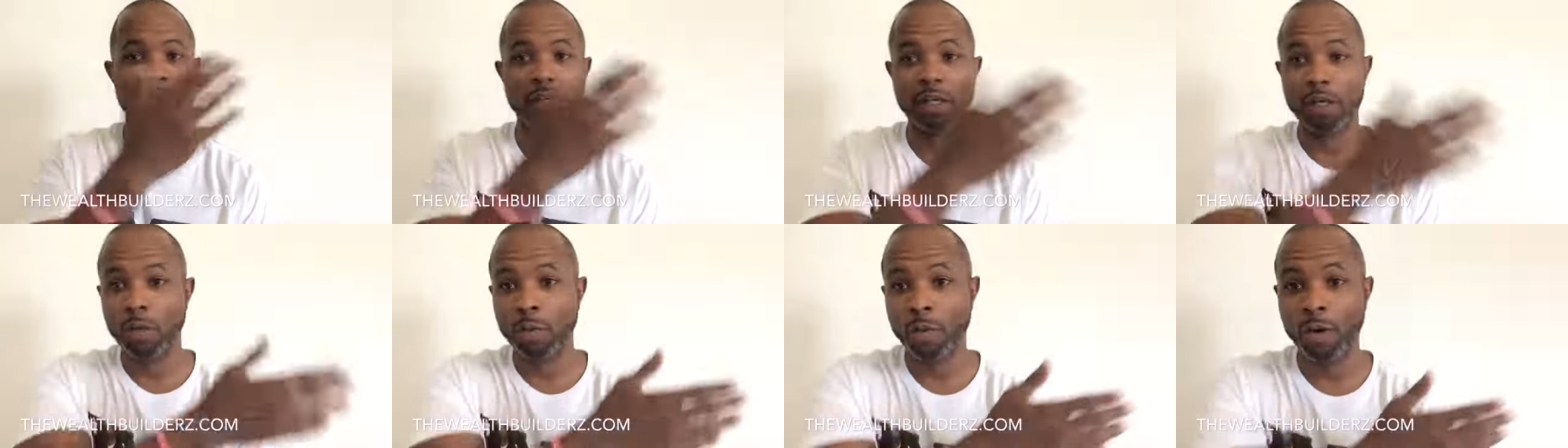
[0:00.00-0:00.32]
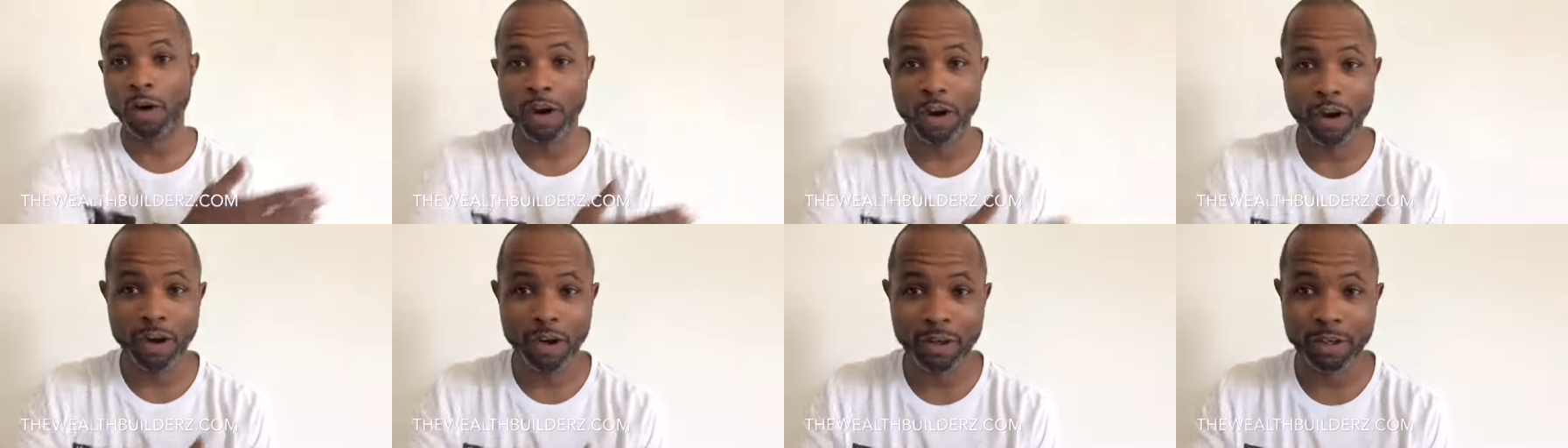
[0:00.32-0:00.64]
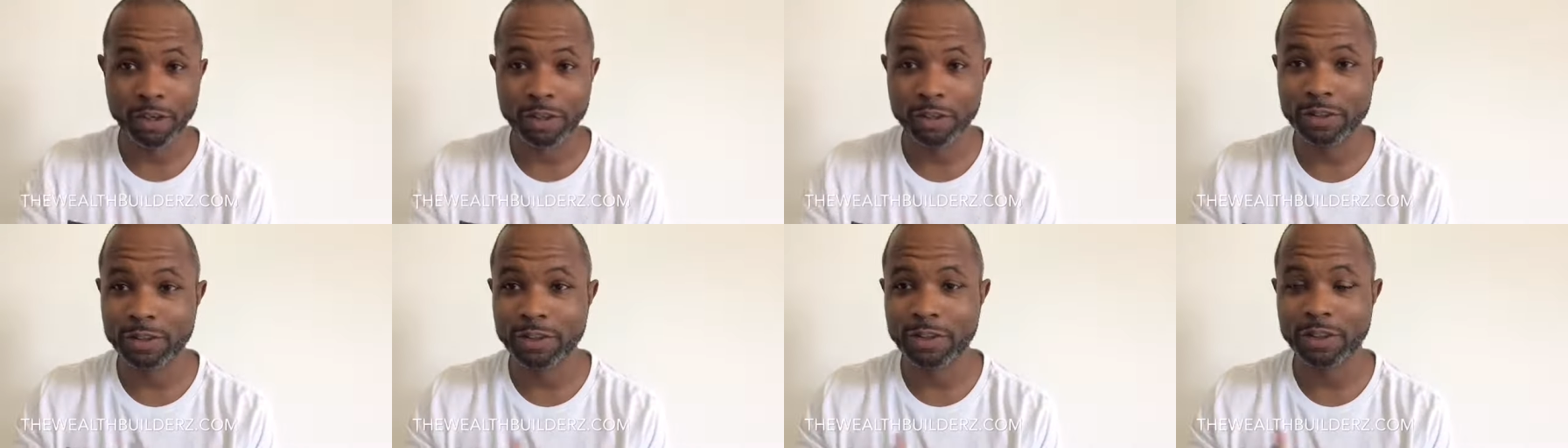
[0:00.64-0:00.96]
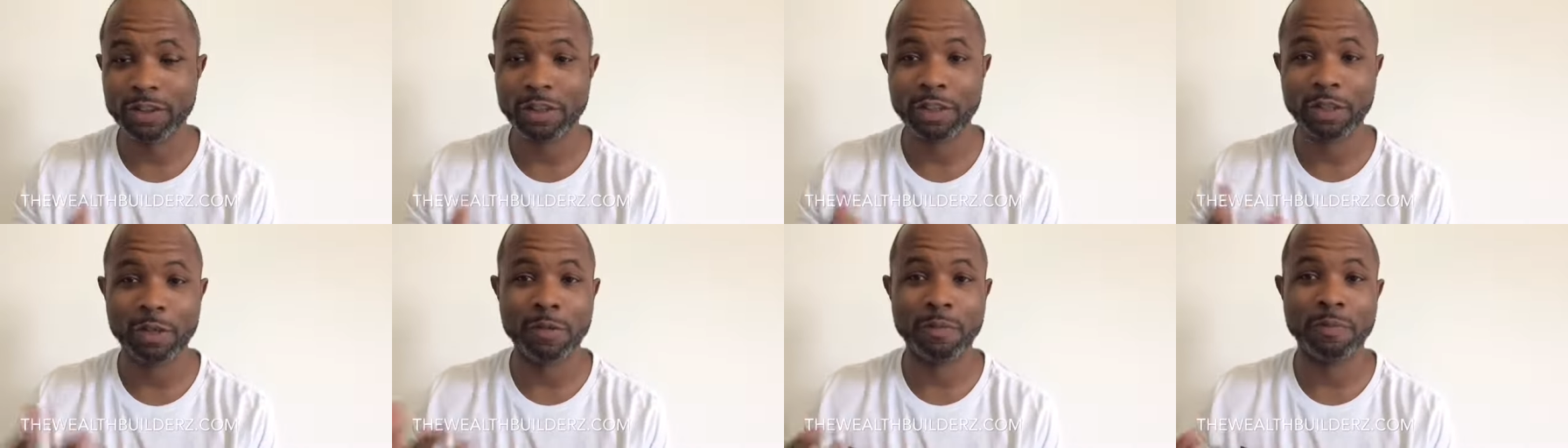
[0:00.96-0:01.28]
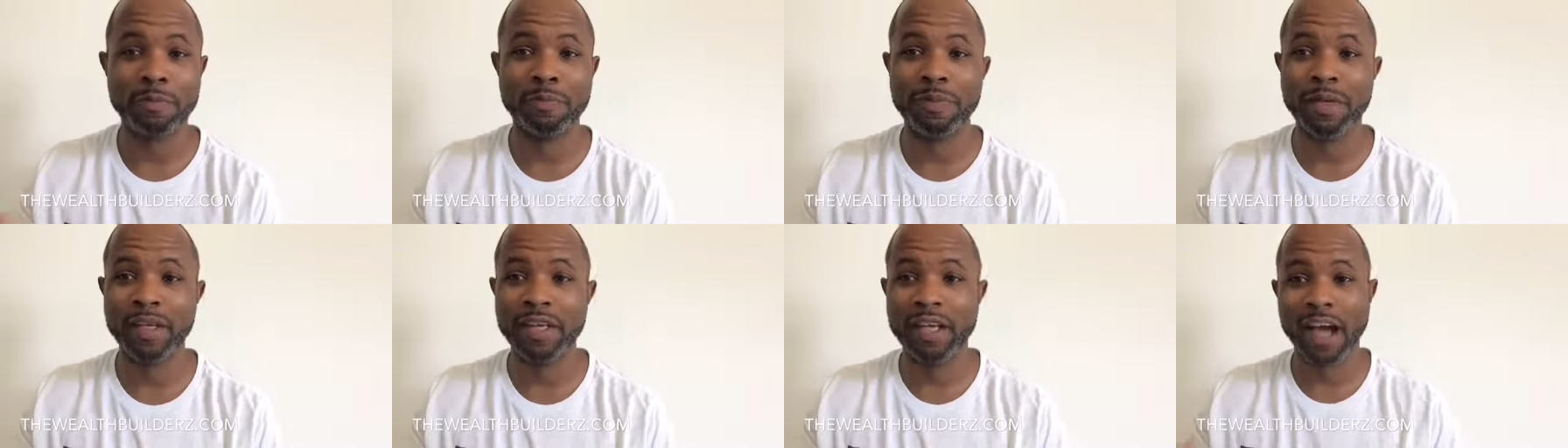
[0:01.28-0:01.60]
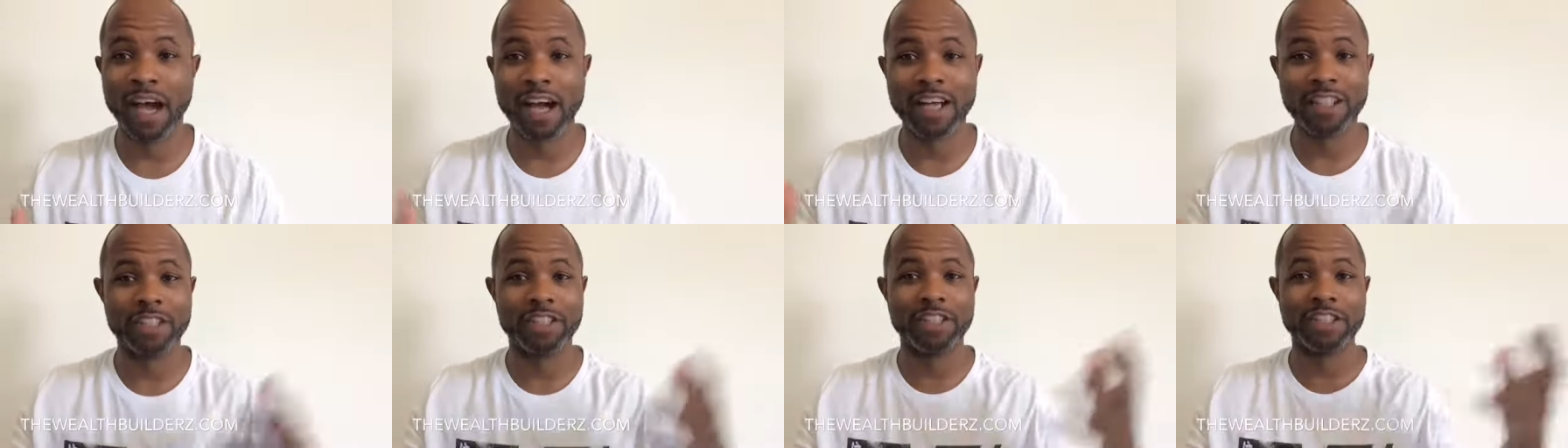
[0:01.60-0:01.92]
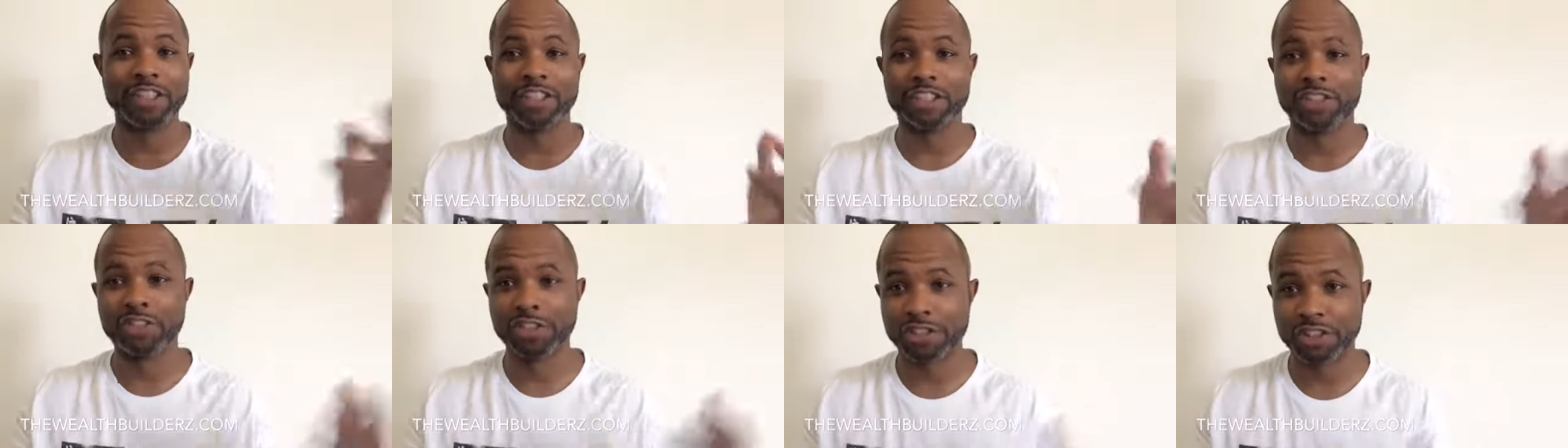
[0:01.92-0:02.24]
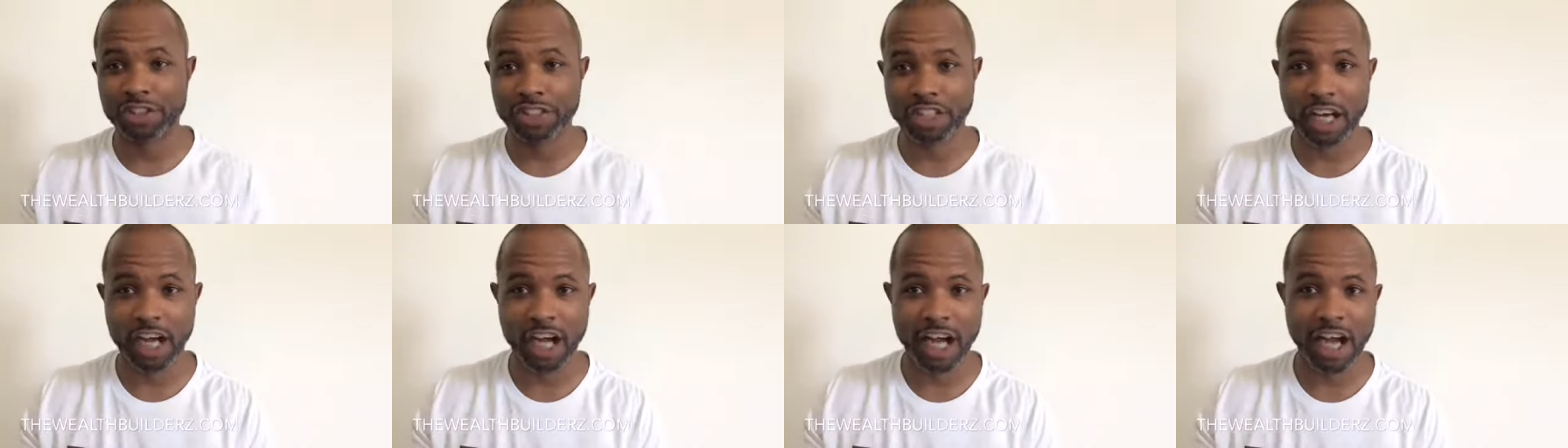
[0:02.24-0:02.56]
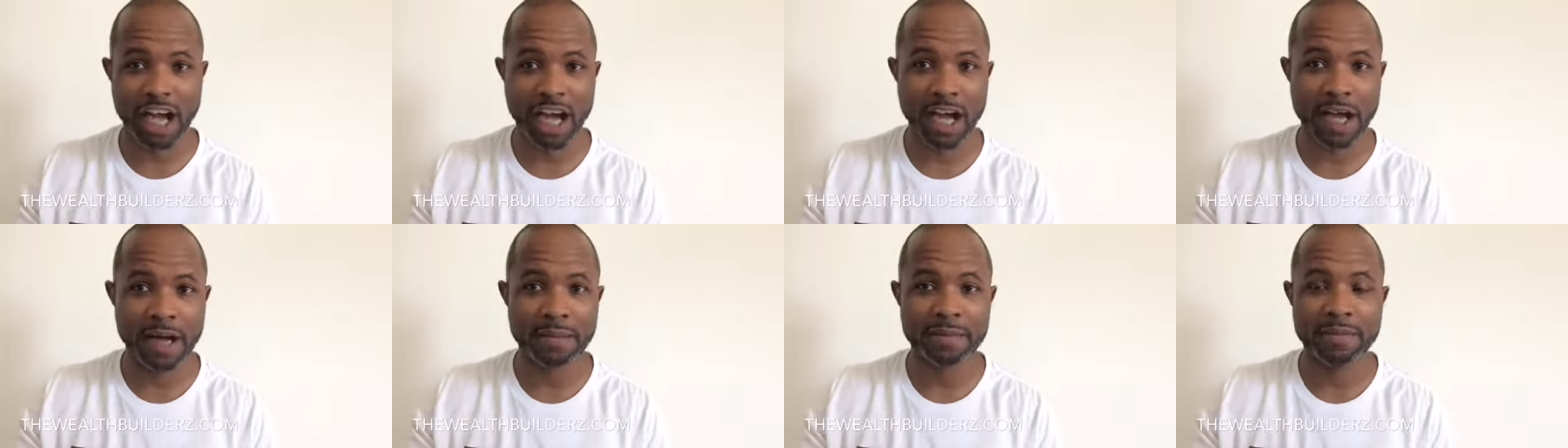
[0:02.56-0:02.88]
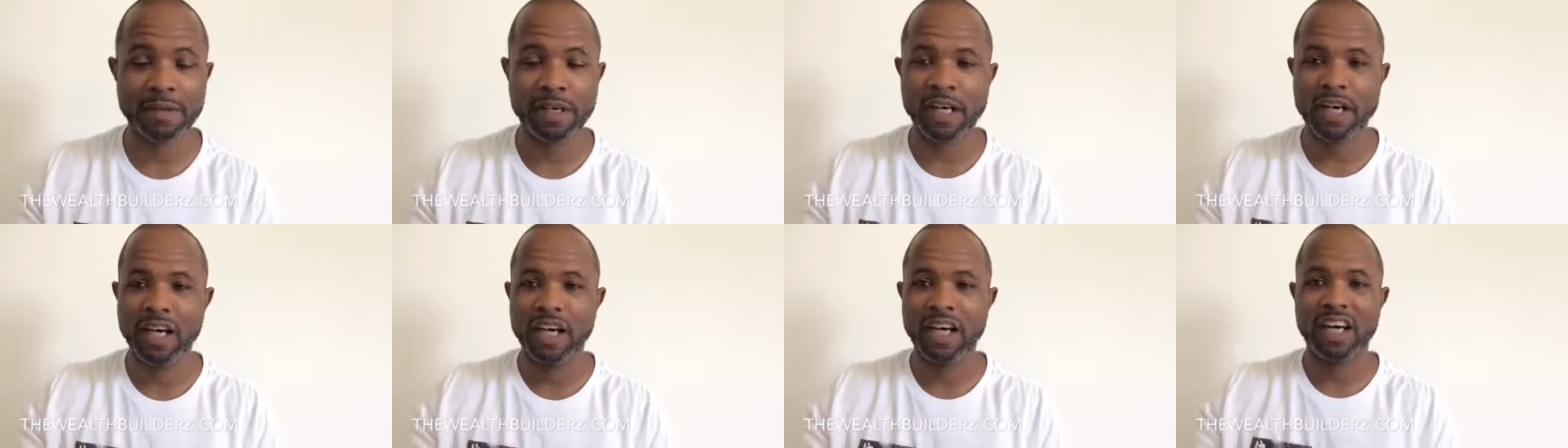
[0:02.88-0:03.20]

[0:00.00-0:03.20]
in the world, you know, beyond just your job.